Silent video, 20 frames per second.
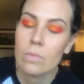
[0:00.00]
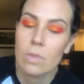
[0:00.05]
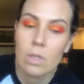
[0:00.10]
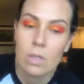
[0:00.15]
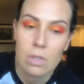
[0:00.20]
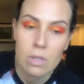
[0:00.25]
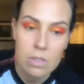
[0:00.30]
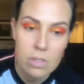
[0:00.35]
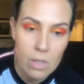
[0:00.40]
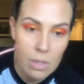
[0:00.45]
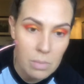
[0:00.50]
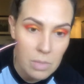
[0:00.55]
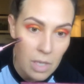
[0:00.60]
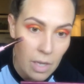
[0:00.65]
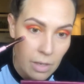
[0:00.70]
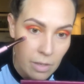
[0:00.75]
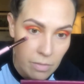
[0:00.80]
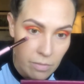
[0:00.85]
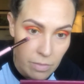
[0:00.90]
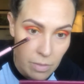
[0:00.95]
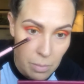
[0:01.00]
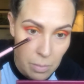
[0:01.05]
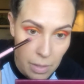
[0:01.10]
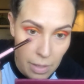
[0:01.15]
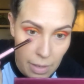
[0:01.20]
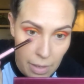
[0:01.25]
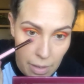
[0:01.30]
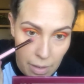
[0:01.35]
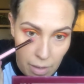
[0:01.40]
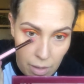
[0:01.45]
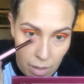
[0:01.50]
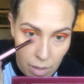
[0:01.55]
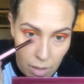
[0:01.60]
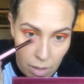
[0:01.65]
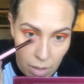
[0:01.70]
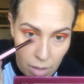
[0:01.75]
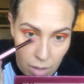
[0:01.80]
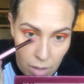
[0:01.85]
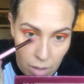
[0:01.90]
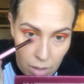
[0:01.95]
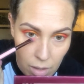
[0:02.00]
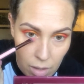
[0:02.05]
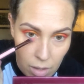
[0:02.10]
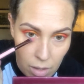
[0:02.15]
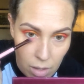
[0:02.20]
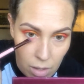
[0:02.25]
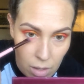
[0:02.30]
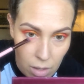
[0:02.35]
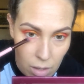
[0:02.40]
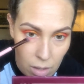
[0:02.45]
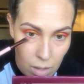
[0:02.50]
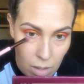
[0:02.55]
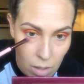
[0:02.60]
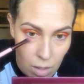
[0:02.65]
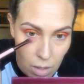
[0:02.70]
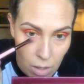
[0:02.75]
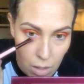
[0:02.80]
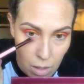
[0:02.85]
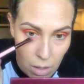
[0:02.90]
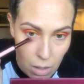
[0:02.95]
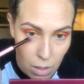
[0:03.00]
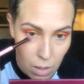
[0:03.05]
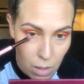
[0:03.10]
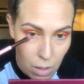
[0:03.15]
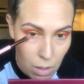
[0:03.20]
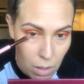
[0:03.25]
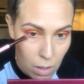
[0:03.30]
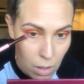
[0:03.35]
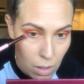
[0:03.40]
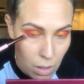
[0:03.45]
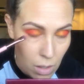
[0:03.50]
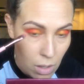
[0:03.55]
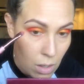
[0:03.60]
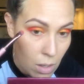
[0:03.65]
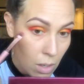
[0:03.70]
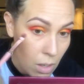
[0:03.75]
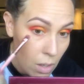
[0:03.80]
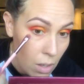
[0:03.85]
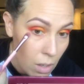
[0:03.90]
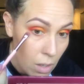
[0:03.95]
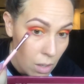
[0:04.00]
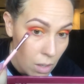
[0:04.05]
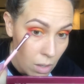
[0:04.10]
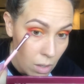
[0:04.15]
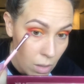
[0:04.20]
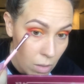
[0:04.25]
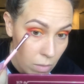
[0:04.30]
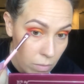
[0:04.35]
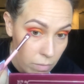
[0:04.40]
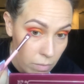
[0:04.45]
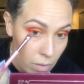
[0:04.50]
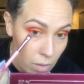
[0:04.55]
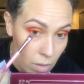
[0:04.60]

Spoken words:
So I'm talking from like here over.